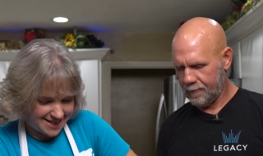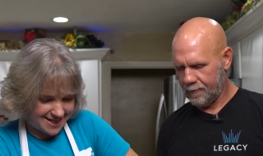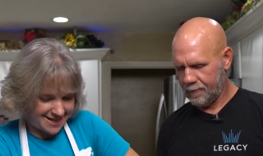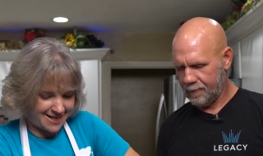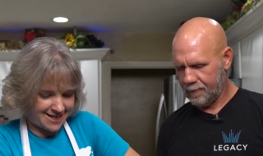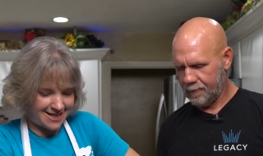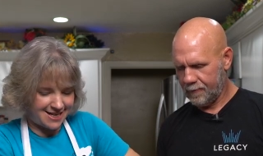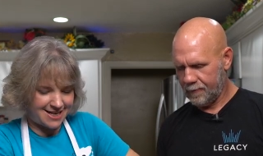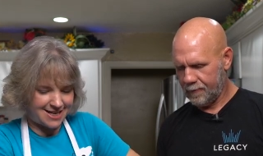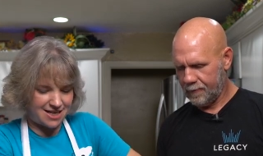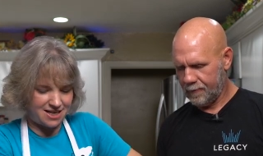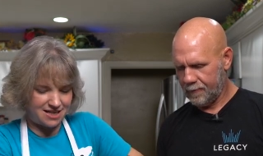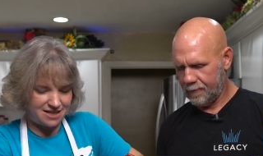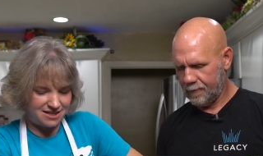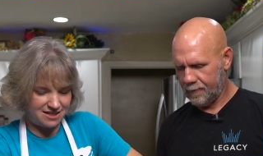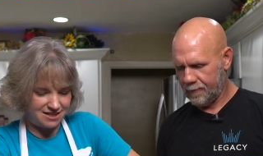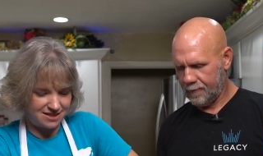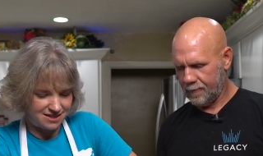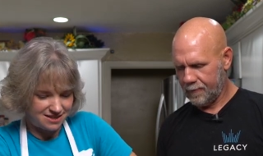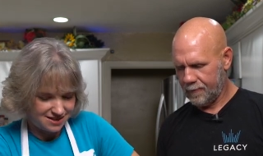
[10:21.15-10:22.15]
Speaker 1: Ugh.
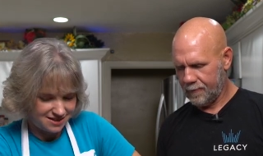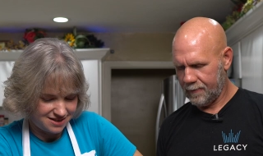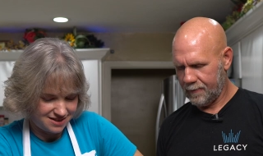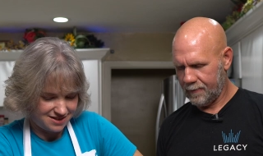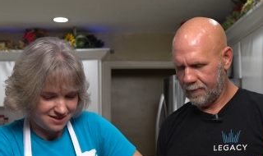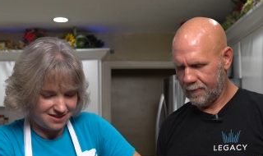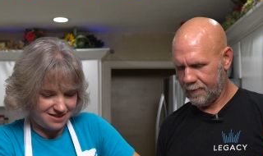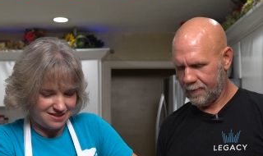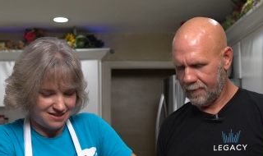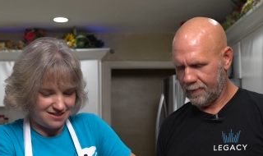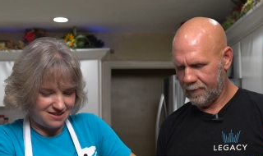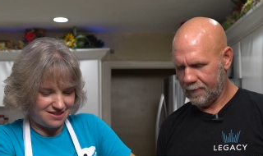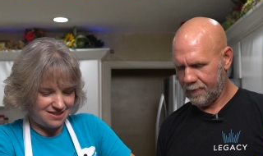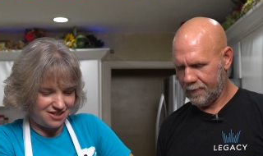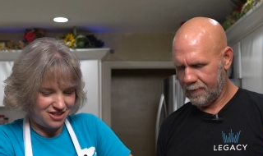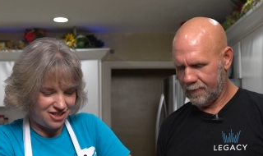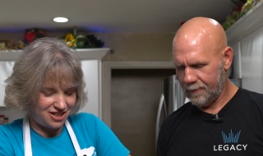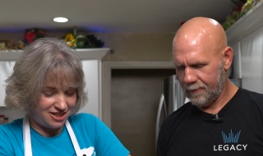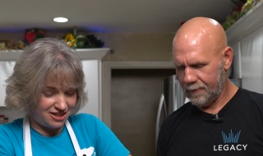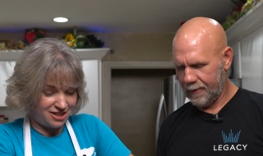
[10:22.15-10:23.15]

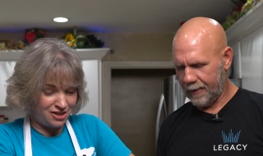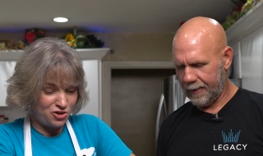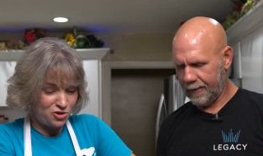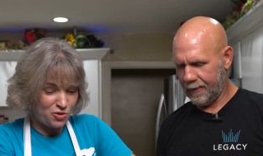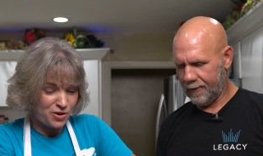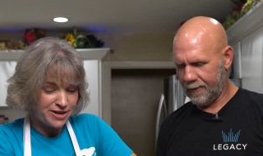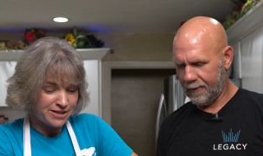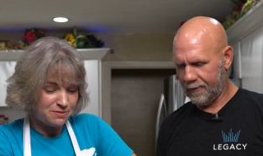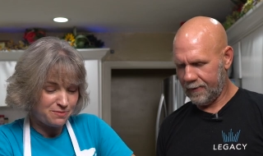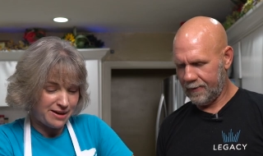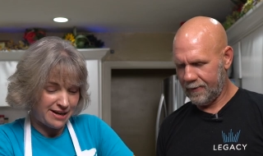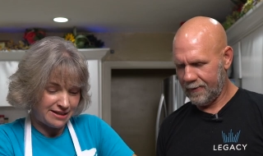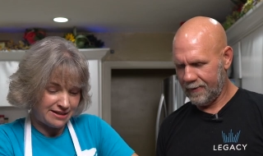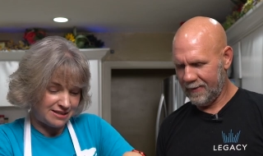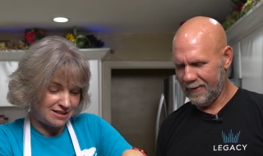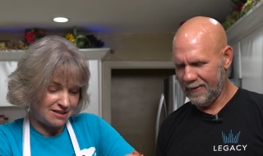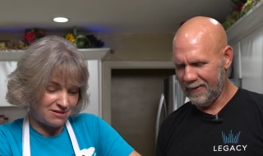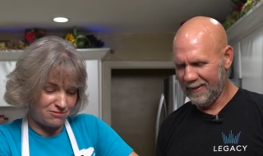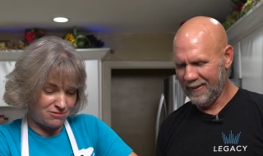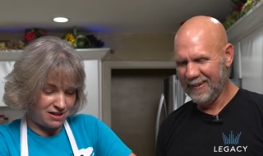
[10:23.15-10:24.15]
The and noise
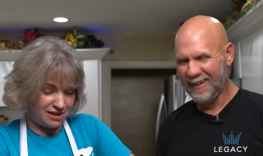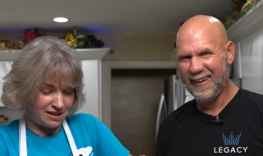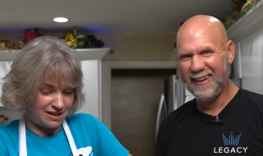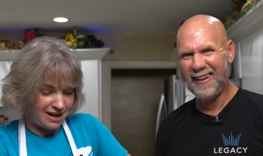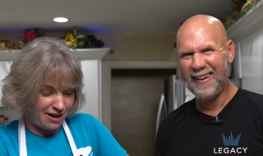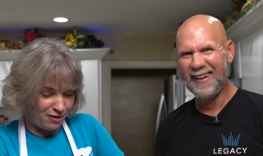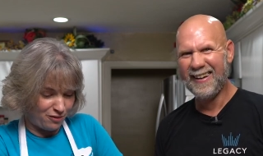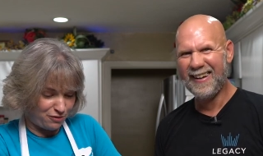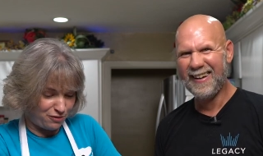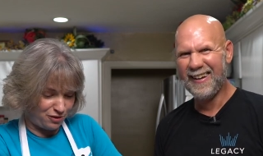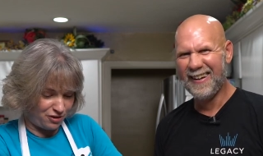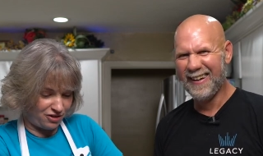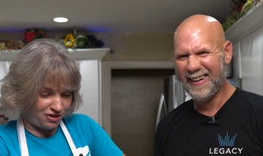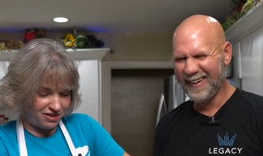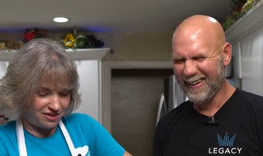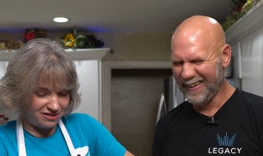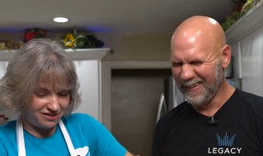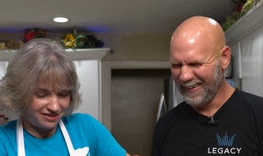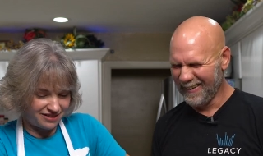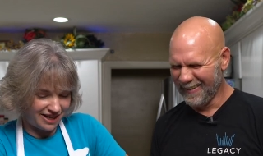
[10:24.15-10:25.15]
makes it really
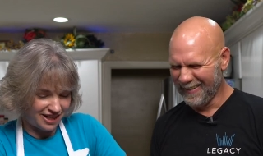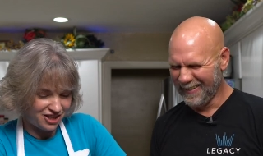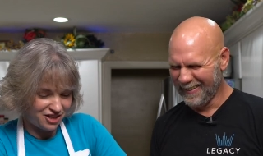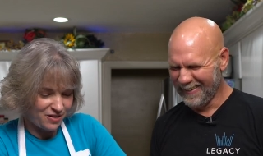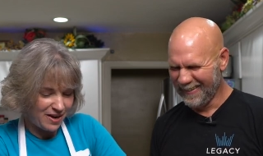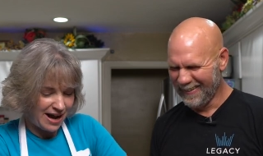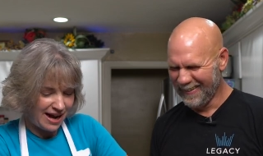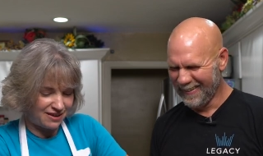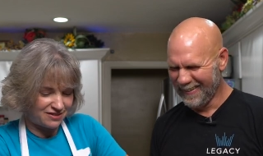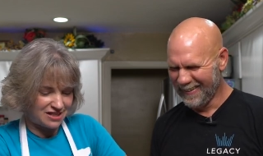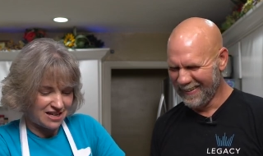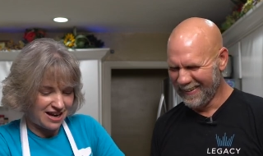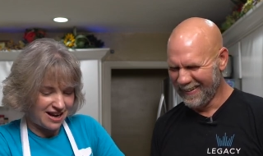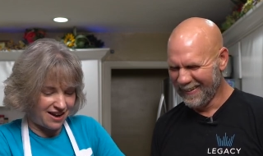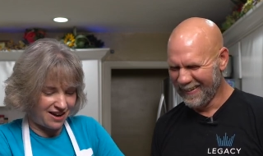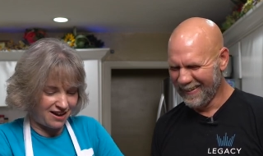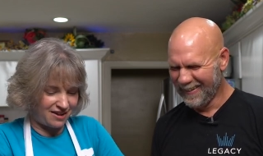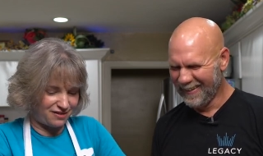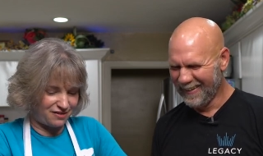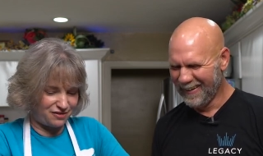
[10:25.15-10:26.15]
helpful. like you have to
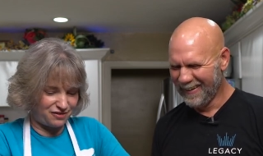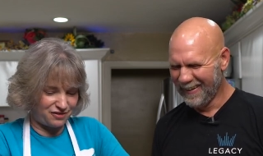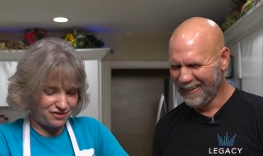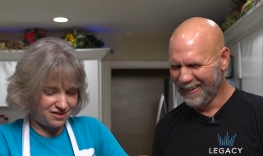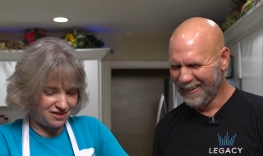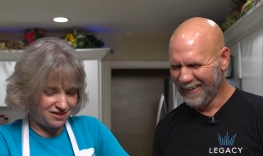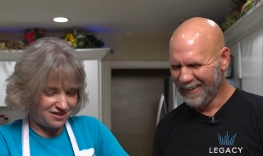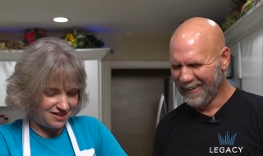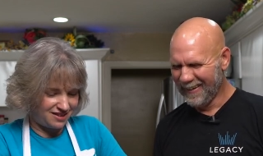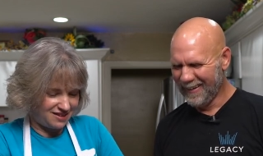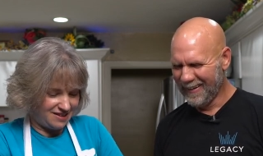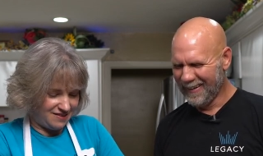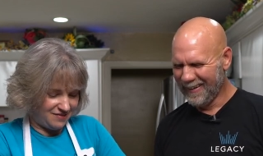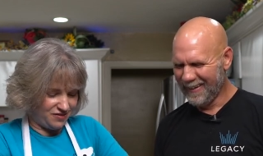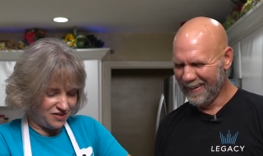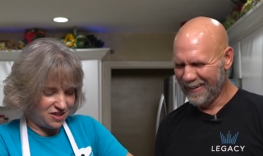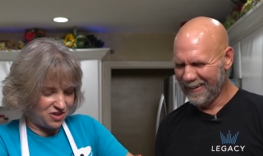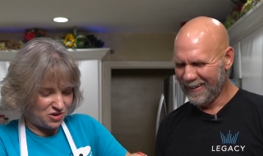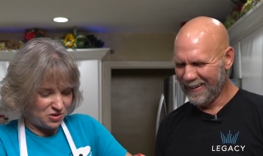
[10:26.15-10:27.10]
have the